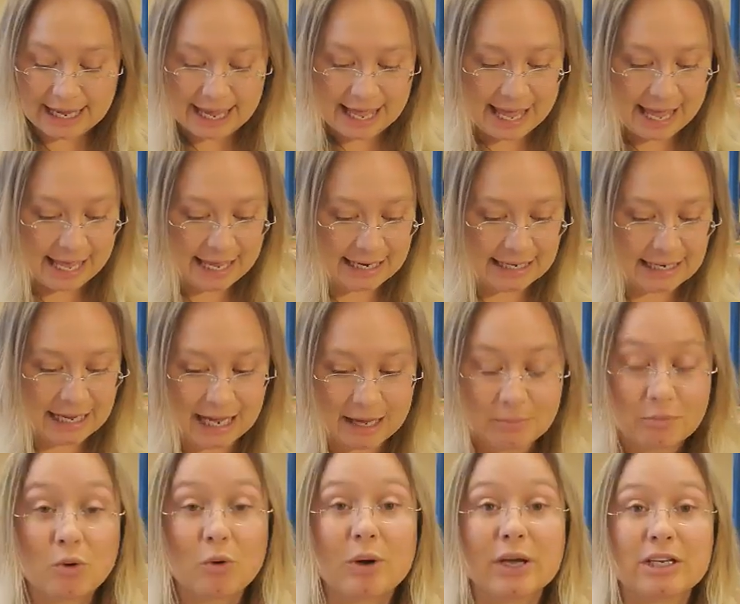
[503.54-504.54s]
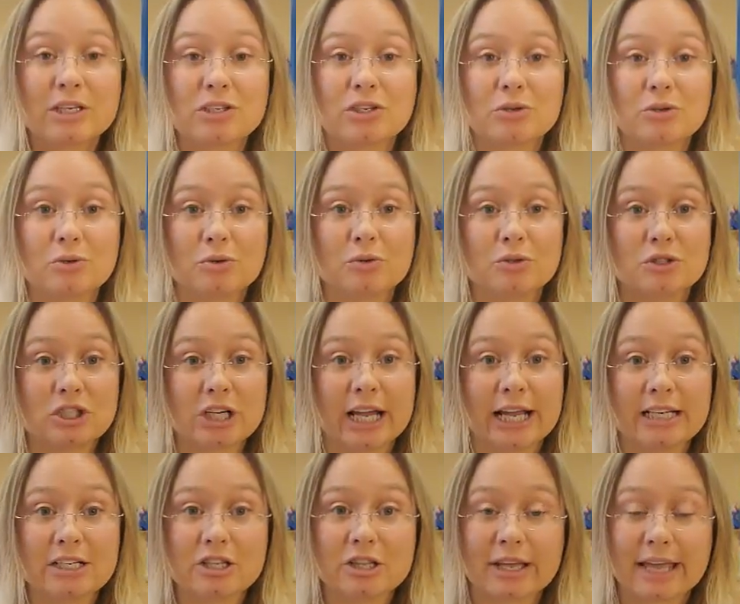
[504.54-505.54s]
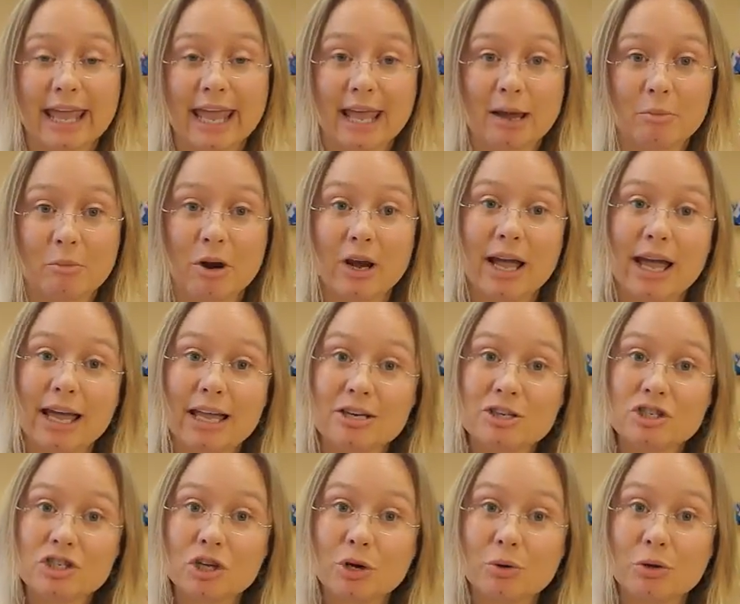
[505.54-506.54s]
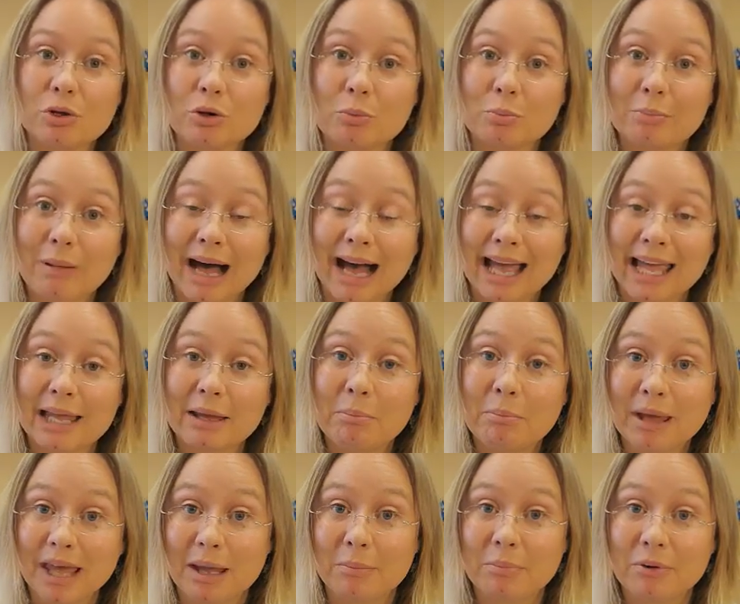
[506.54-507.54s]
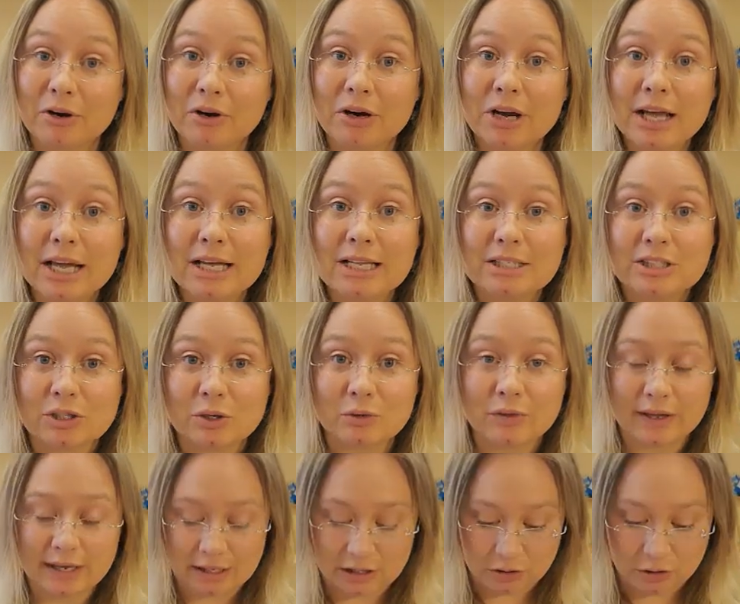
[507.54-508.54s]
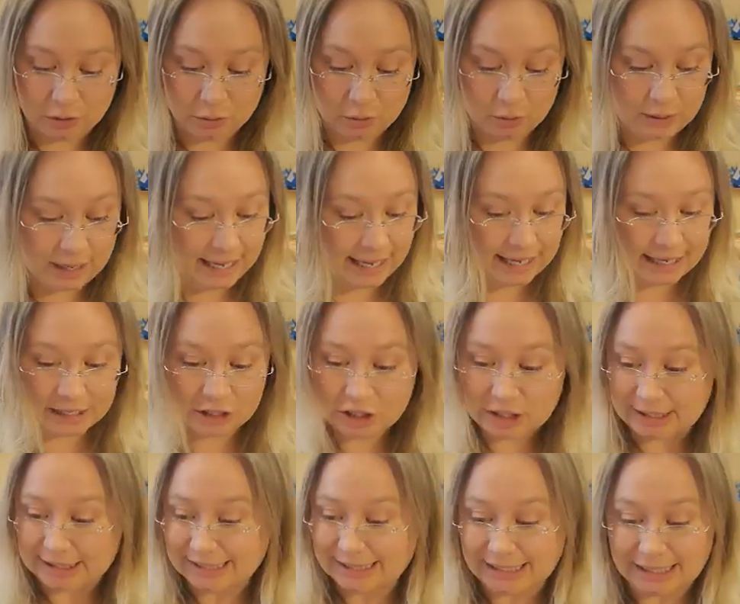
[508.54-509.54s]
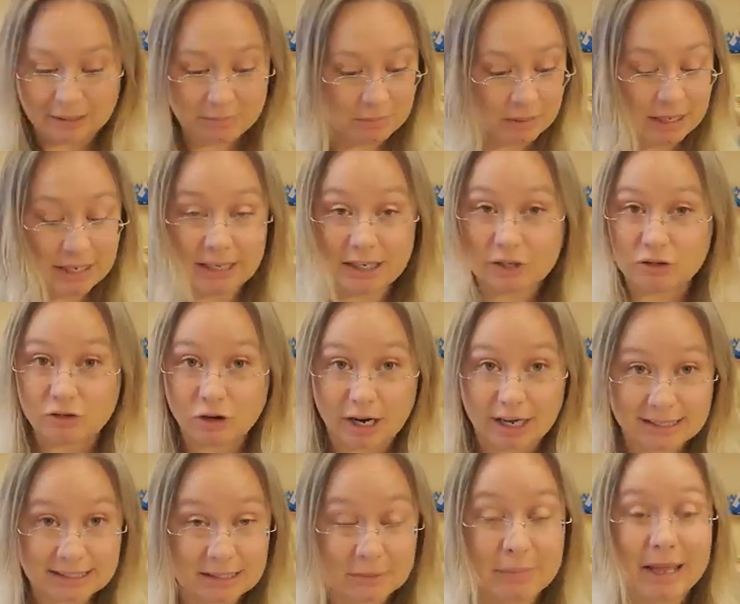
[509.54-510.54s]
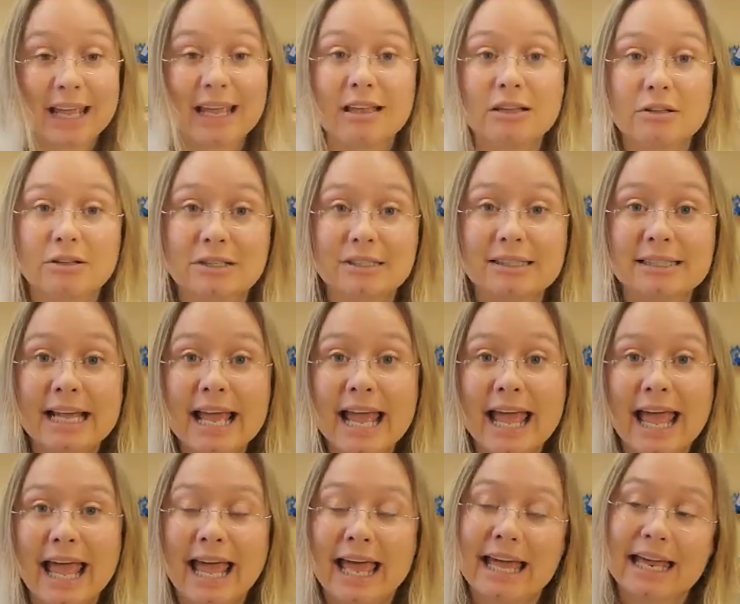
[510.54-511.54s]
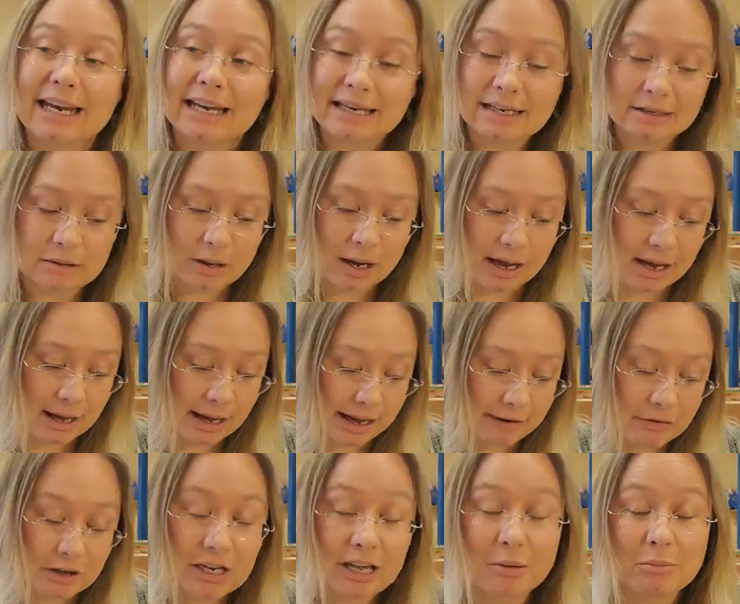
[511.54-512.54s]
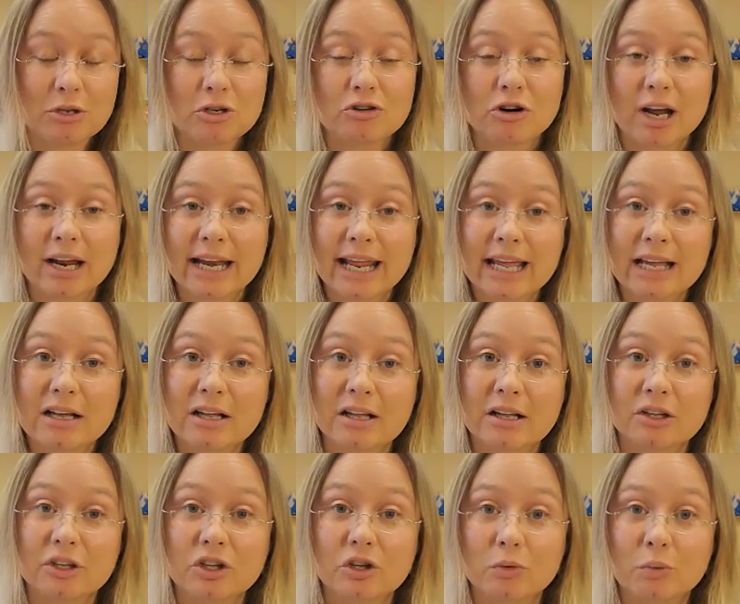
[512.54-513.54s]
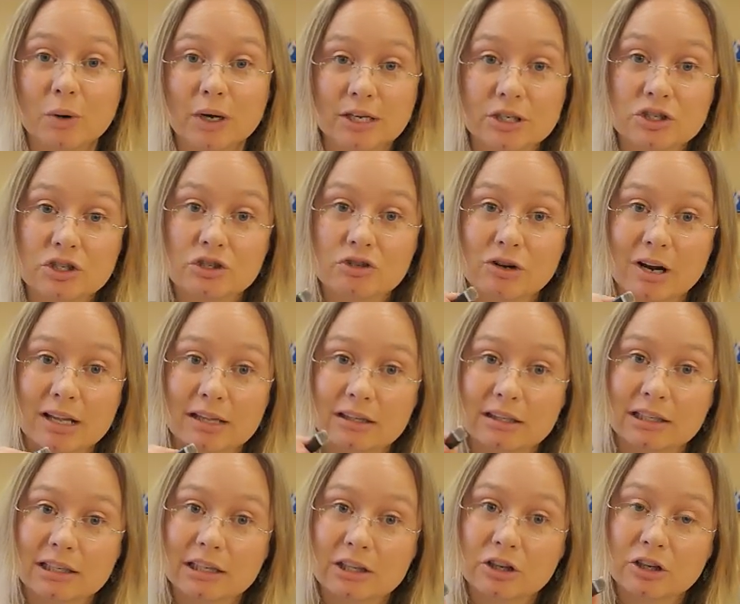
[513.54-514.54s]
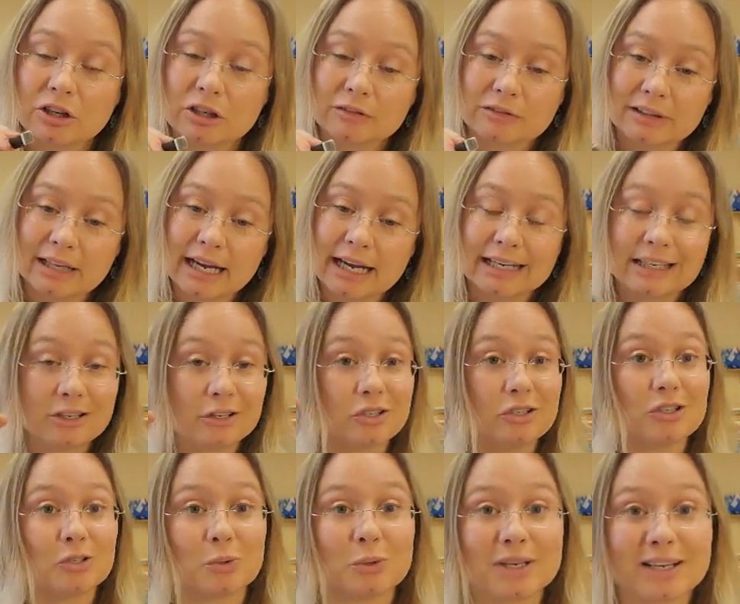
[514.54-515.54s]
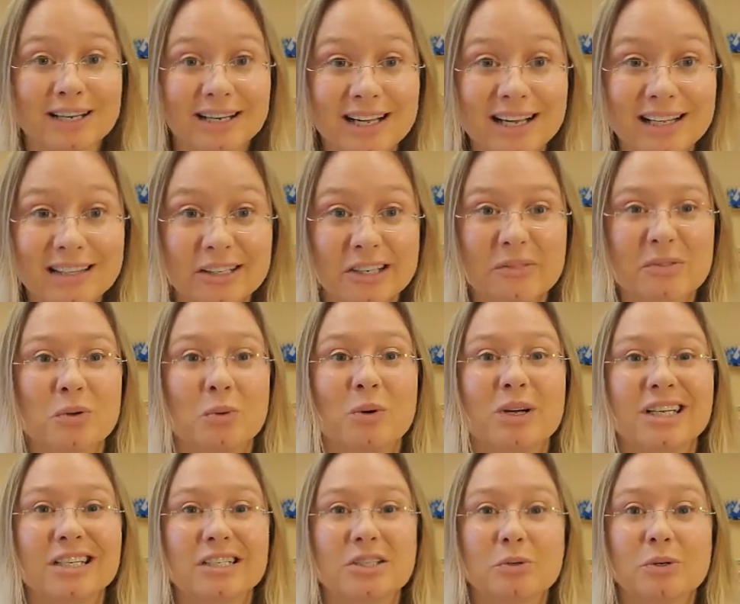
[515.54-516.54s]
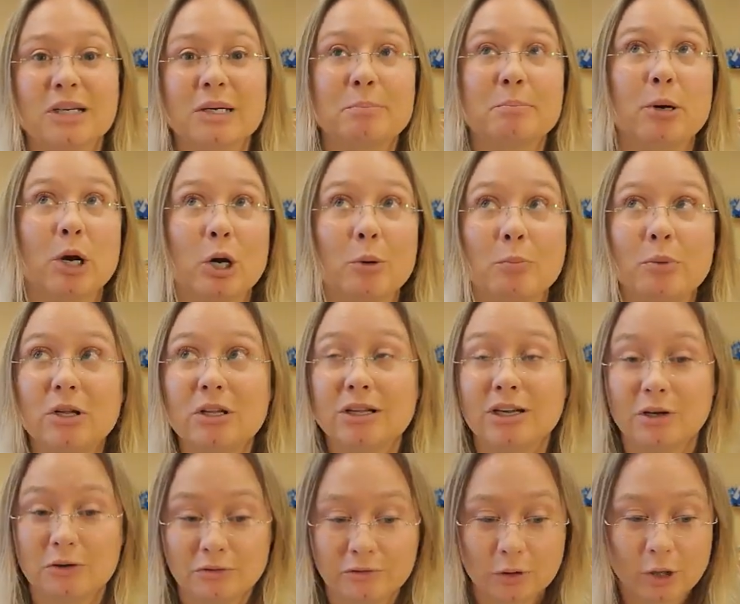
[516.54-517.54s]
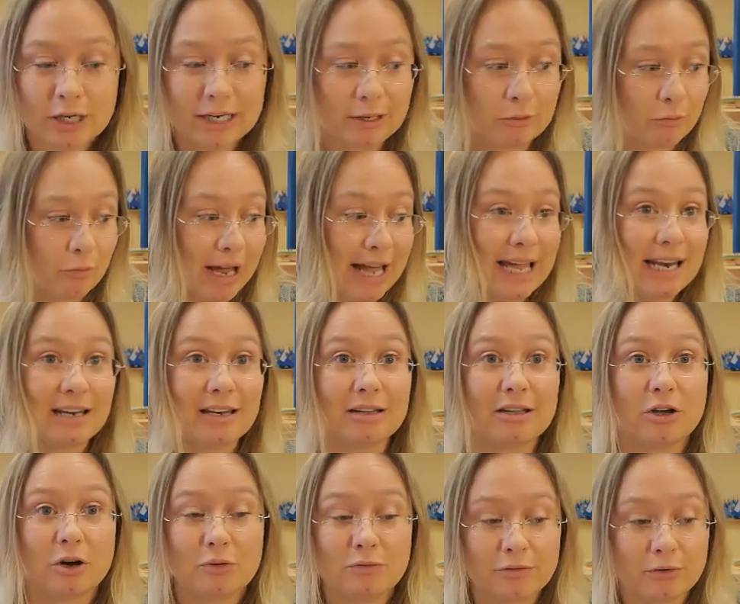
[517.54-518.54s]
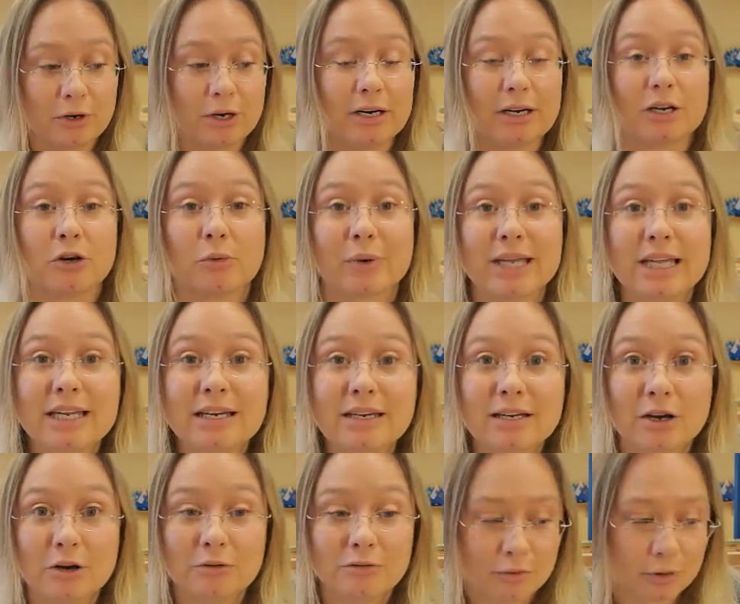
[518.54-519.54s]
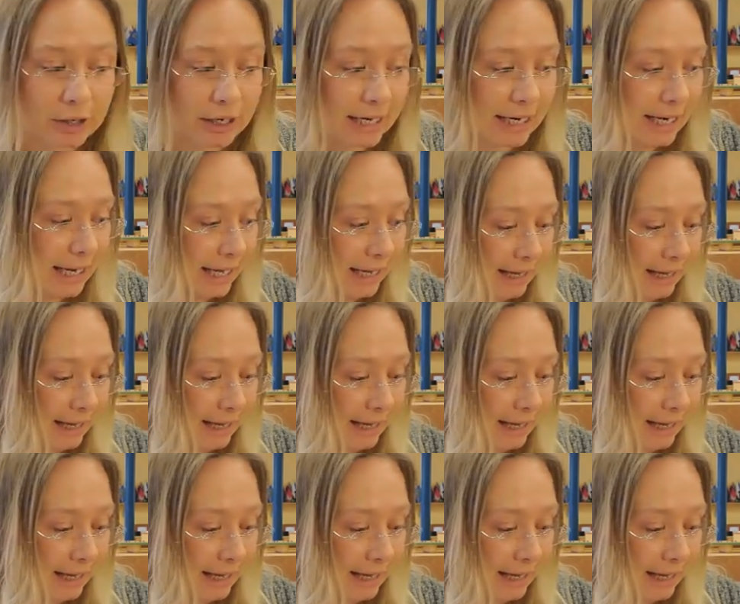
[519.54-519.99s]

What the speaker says: And I'm going to change the camera and show you my paper so that you can just see me draw some angles. And every time you draw an angle, you want to draw the little curved line. You can do it in a color. If you want to do it in purple, go for it. Red, go for it. Green, go for it.